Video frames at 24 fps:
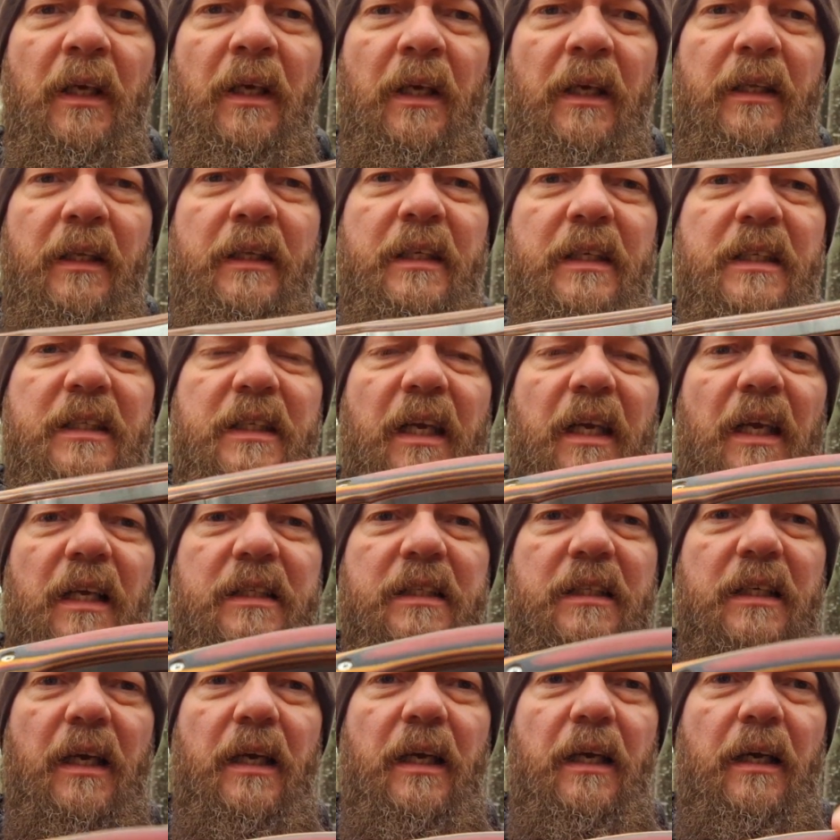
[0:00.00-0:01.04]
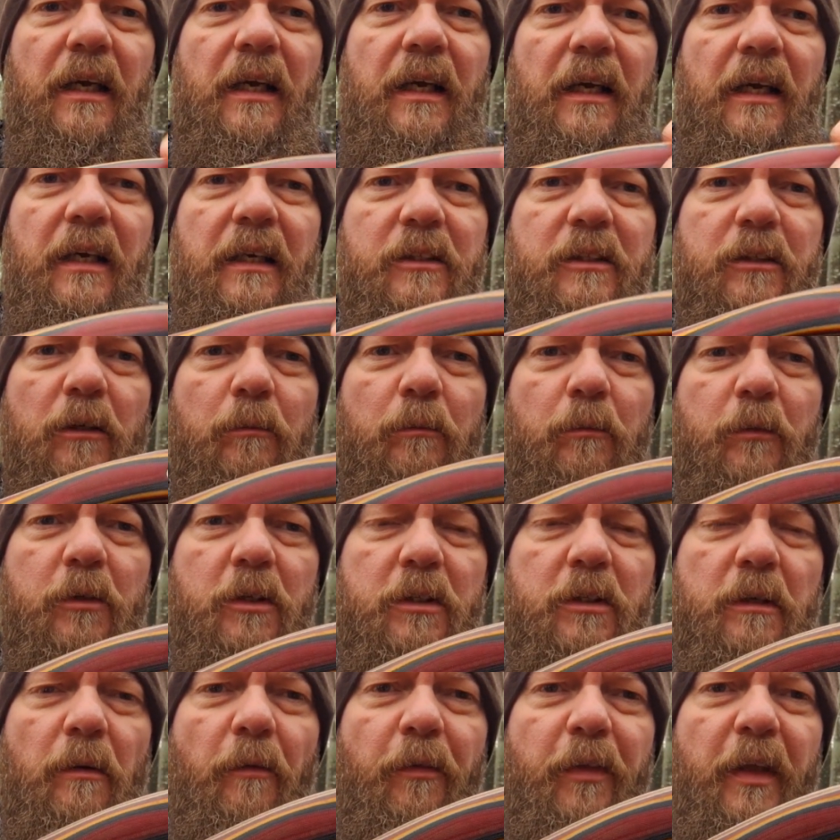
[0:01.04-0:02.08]
these scales are
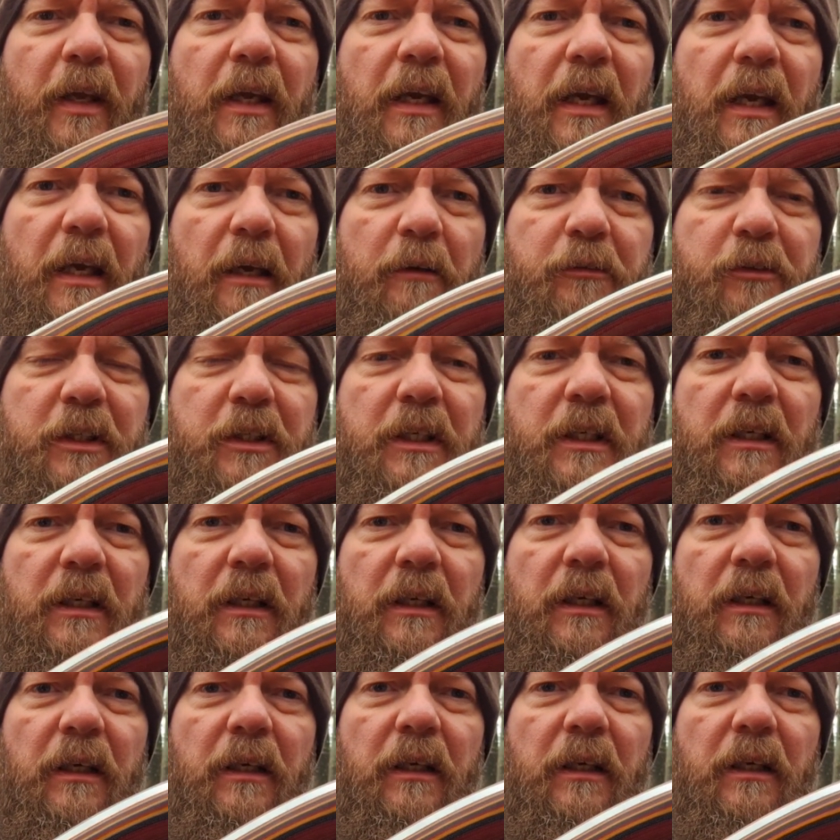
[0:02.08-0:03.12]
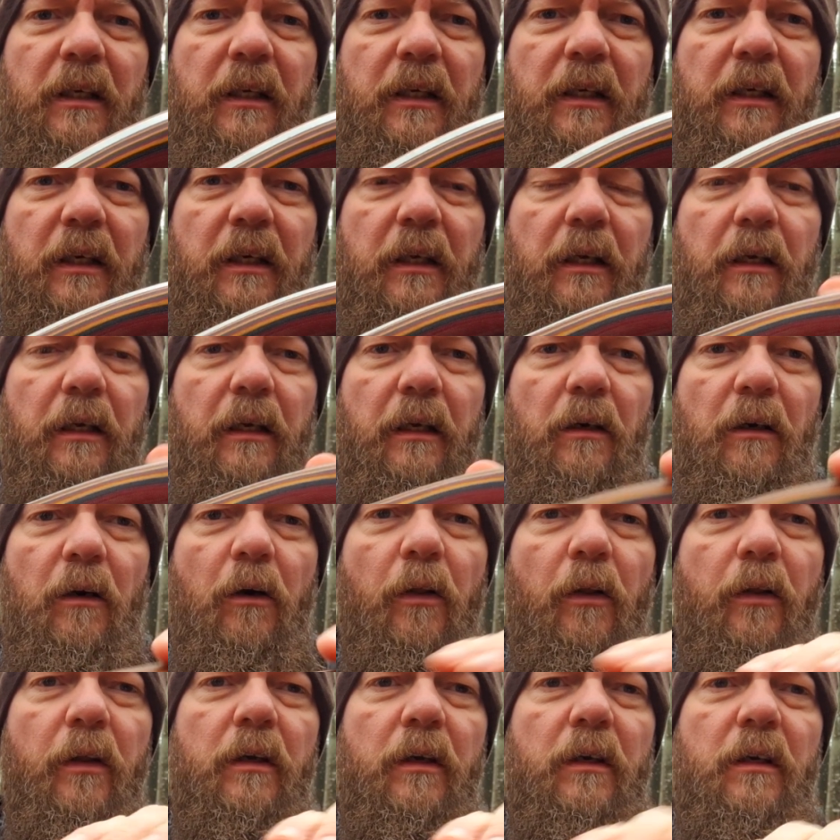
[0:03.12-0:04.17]
something I have seen in
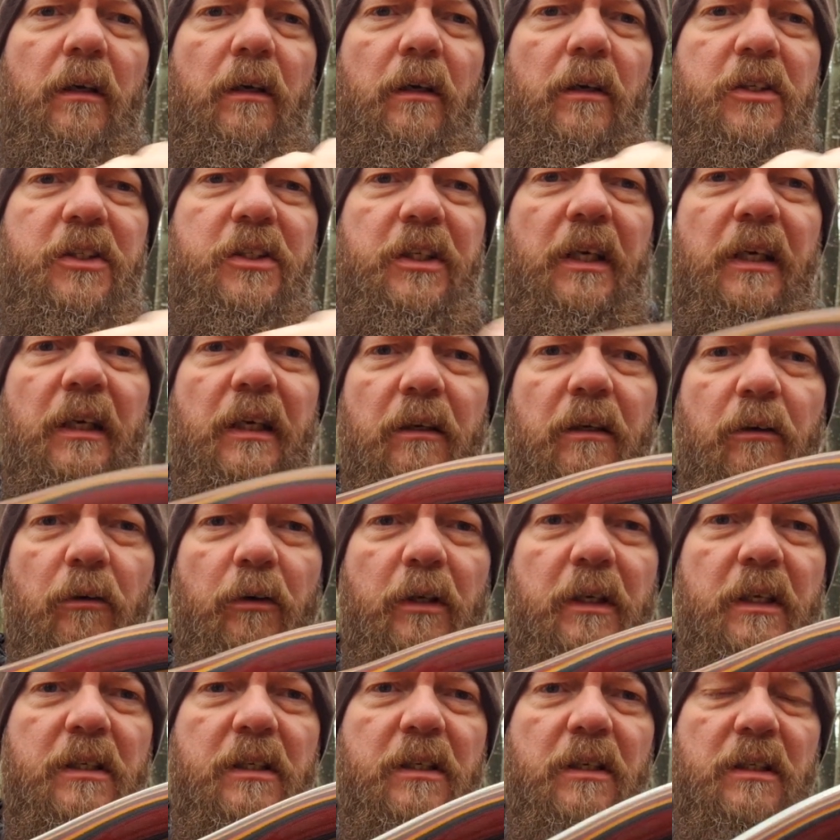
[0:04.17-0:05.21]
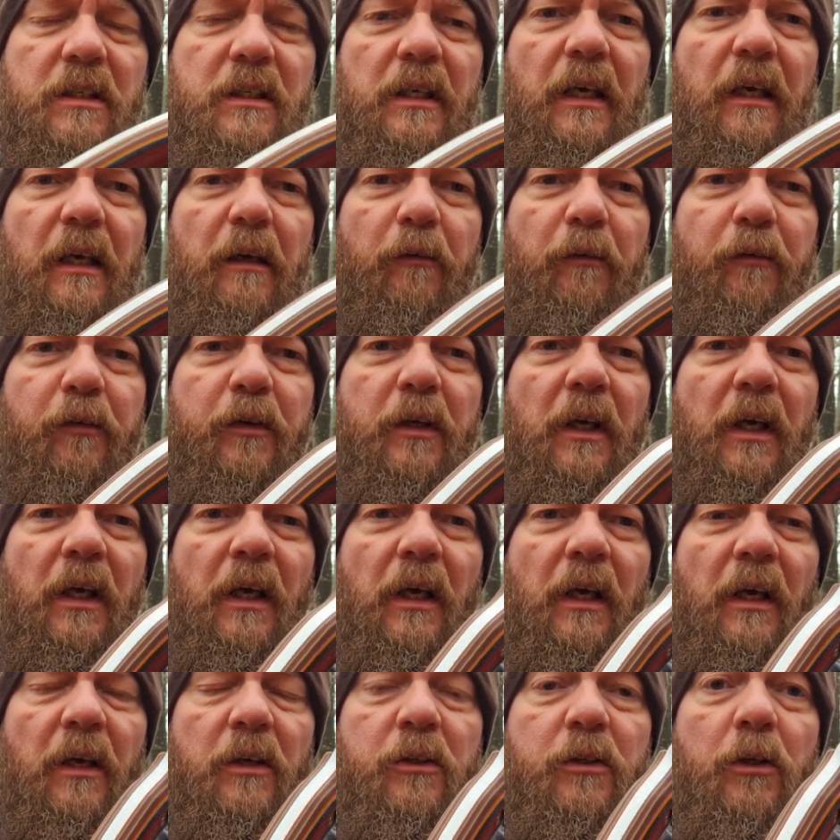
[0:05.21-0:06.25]
other Shade Indonesia's knives.
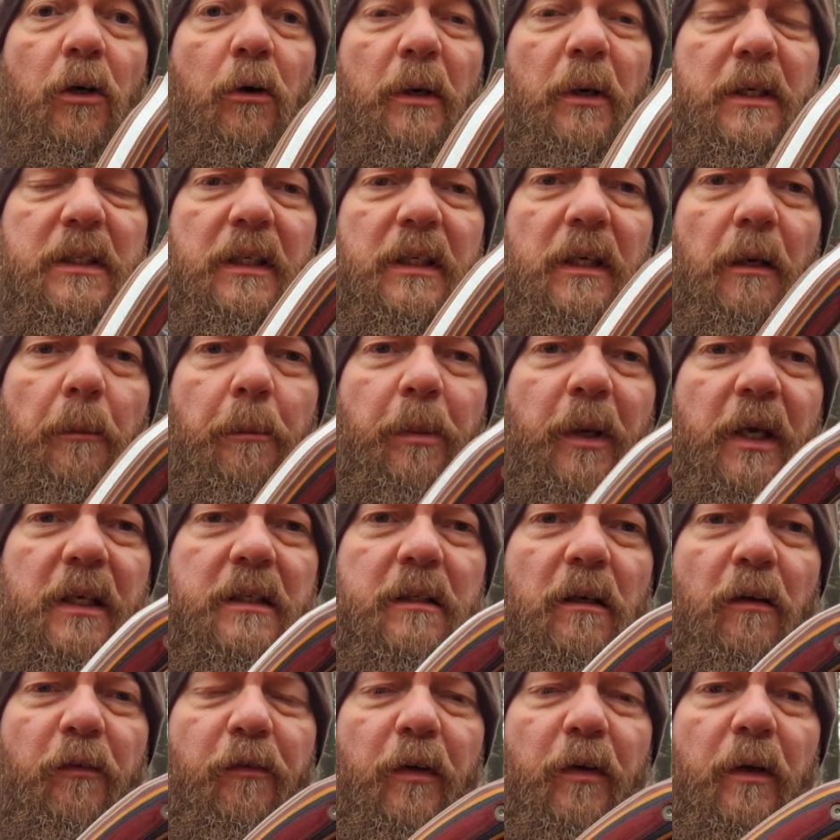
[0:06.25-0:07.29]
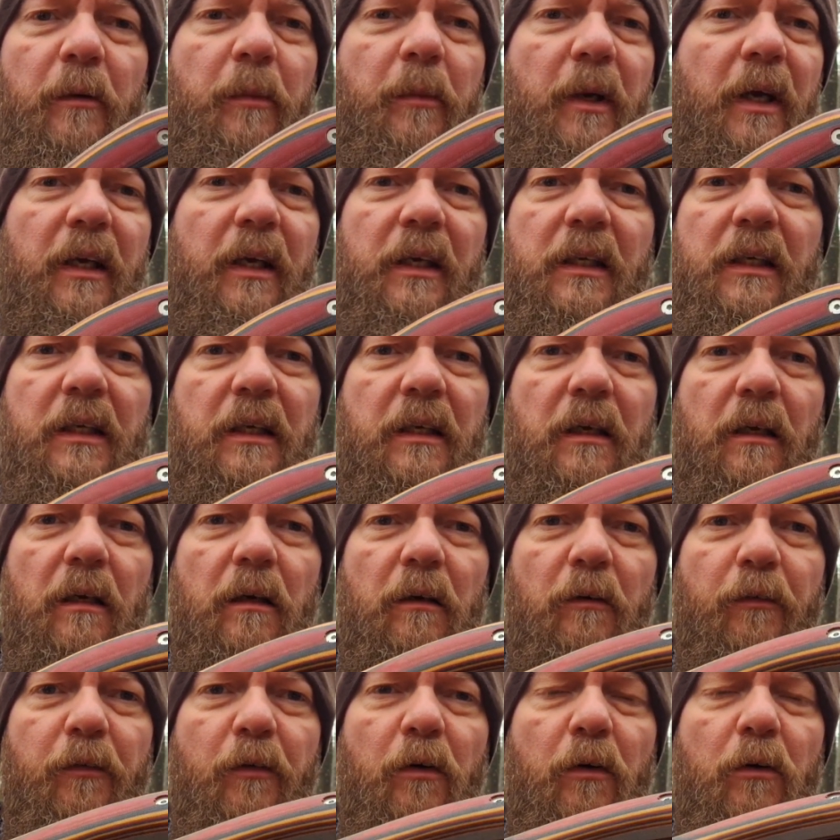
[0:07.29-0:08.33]
So I sent a picture of him, and he
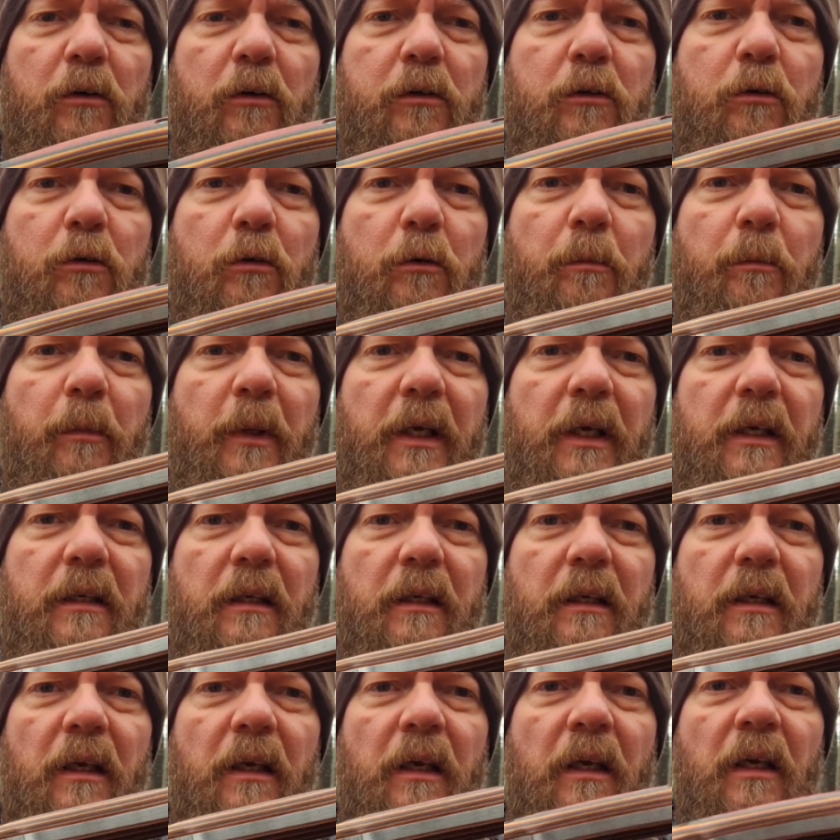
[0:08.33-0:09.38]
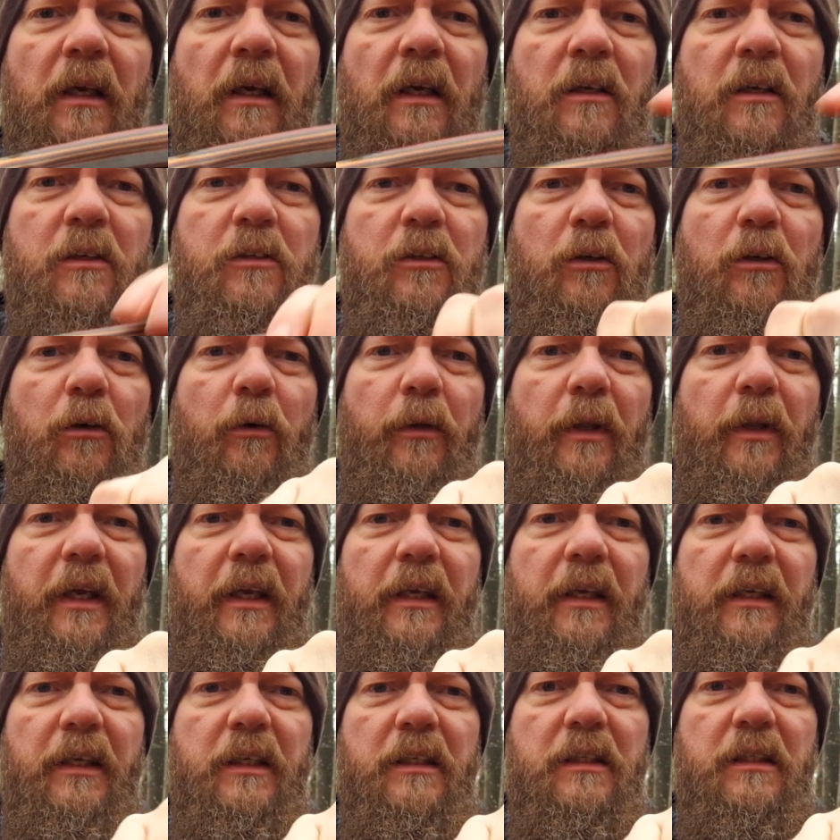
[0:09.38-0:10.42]
of course could make it. So that
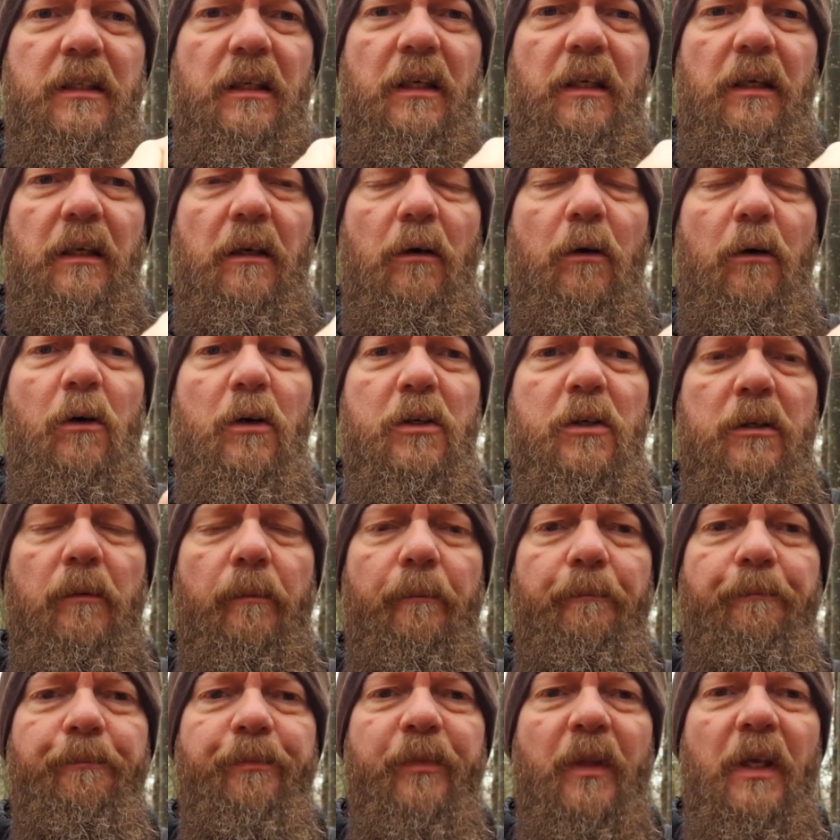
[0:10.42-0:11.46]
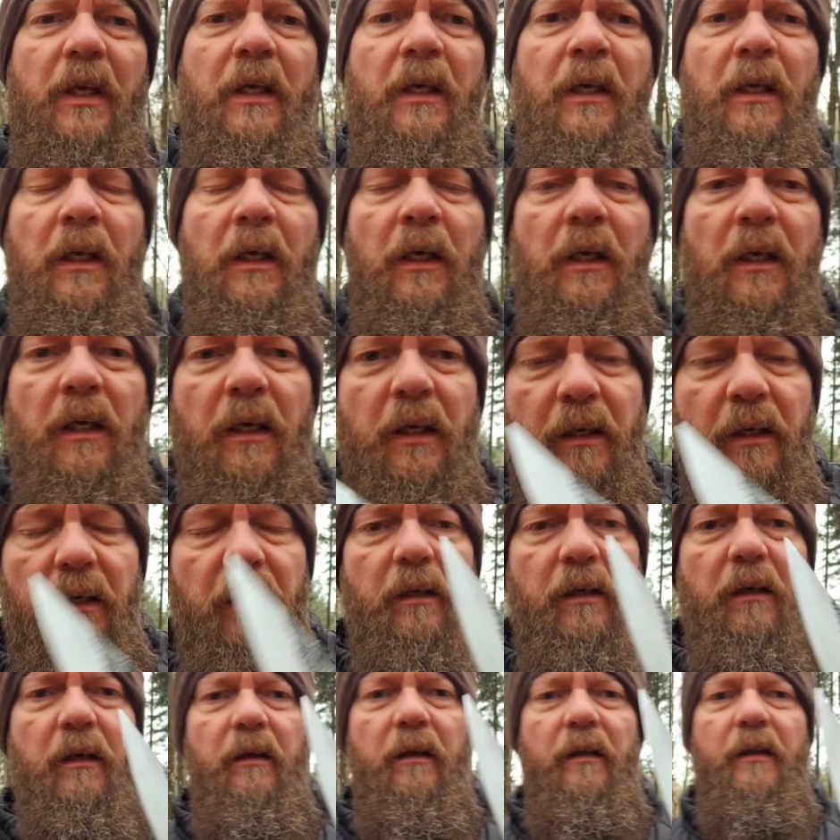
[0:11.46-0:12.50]
is awesome.
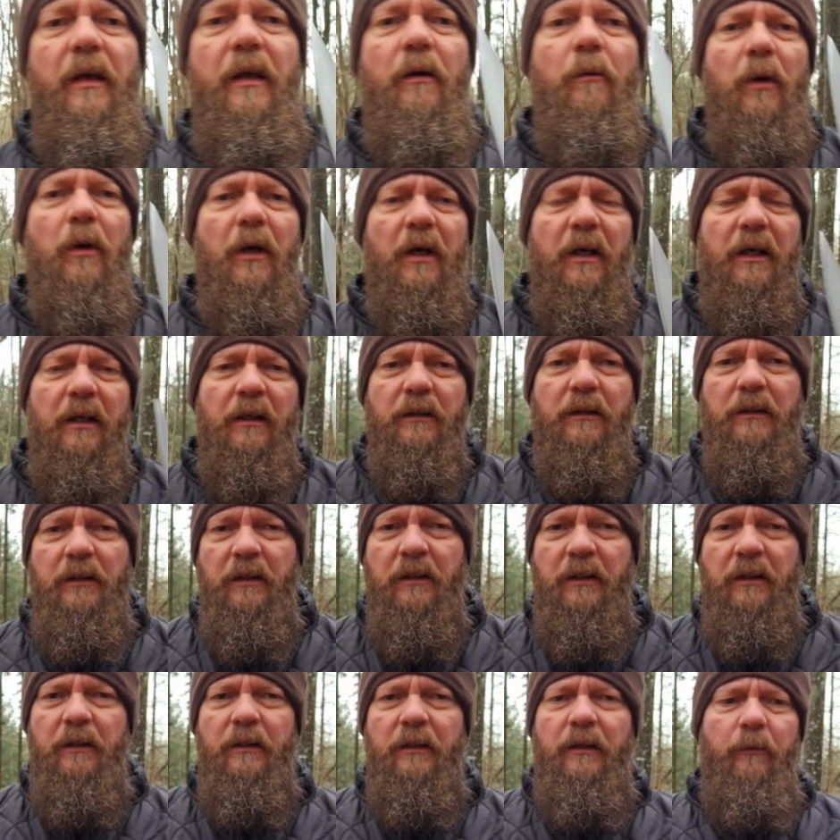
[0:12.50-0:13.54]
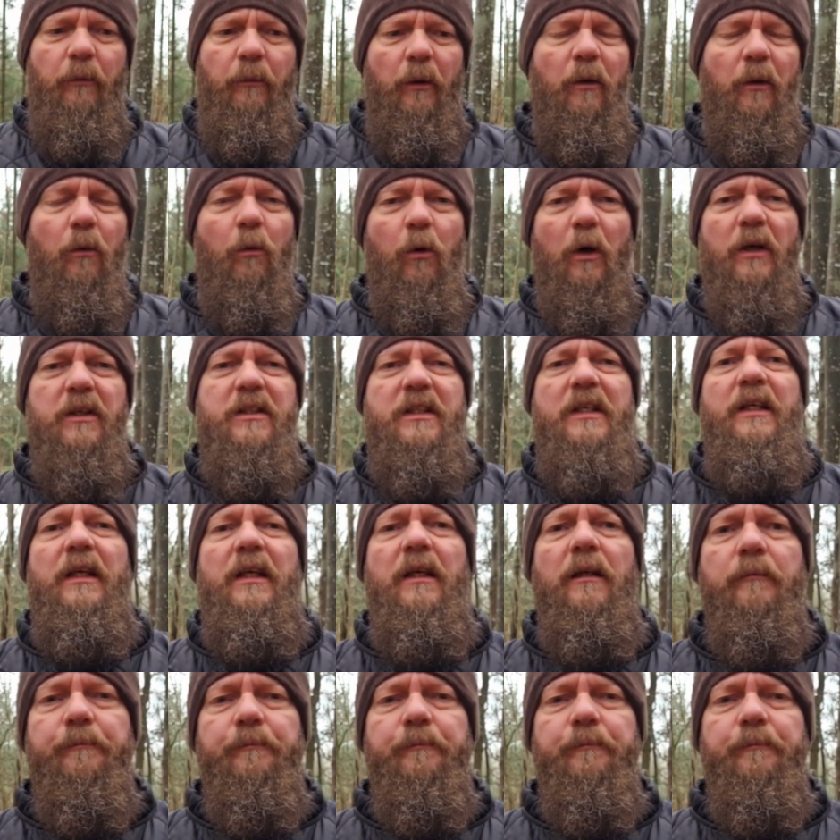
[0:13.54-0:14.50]
There were one thing